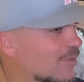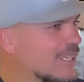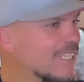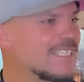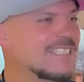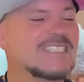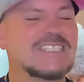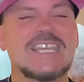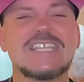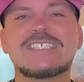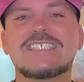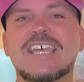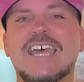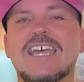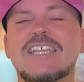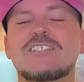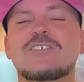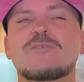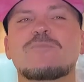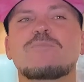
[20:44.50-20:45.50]
says
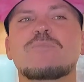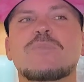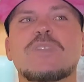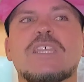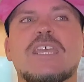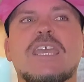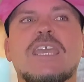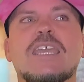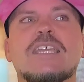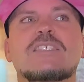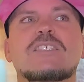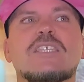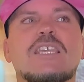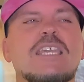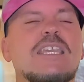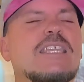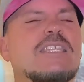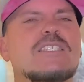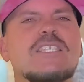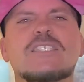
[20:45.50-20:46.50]
that,
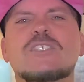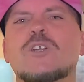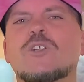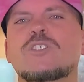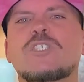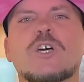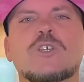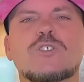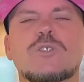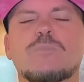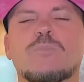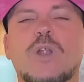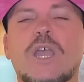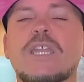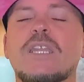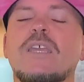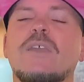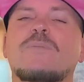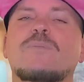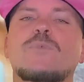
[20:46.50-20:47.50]
he sits there and tells them, right,
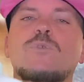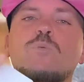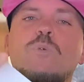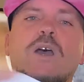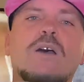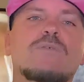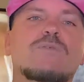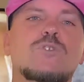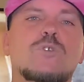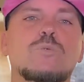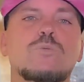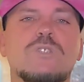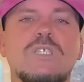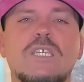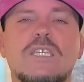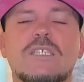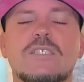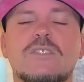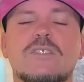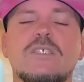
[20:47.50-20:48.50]
if you have 2
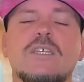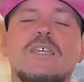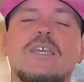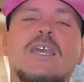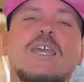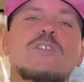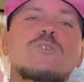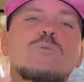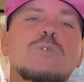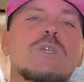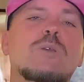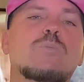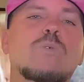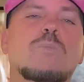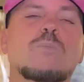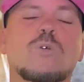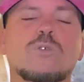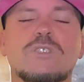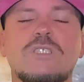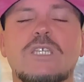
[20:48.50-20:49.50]
tickets and you give 1
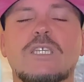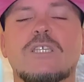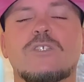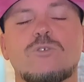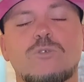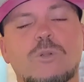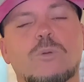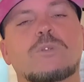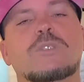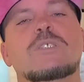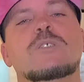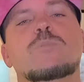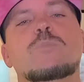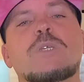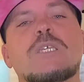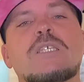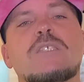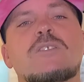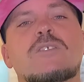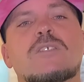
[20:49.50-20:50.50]
more ticket, you know what this
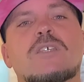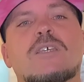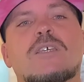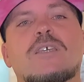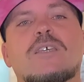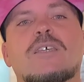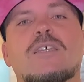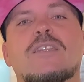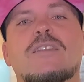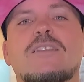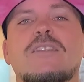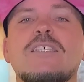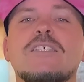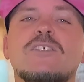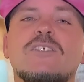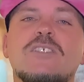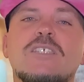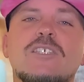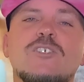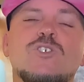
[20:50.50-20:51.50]
means?
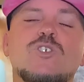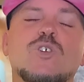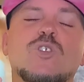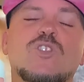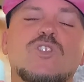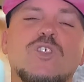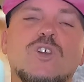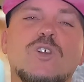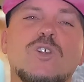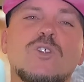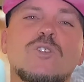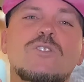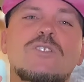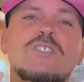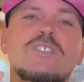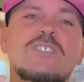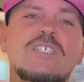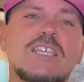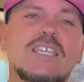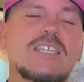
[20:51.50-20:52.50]
This is your 3rd
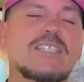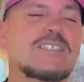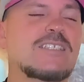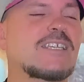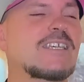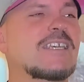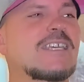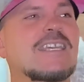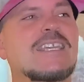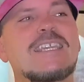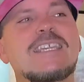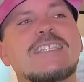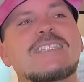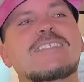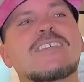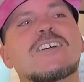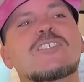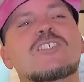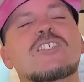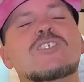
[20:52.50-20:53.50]
ticket. He
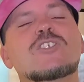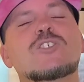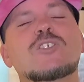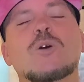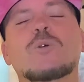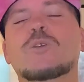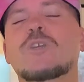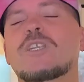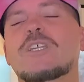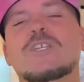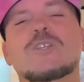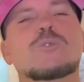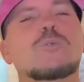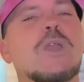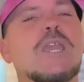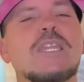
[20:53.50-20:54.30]
does it so good, and Grady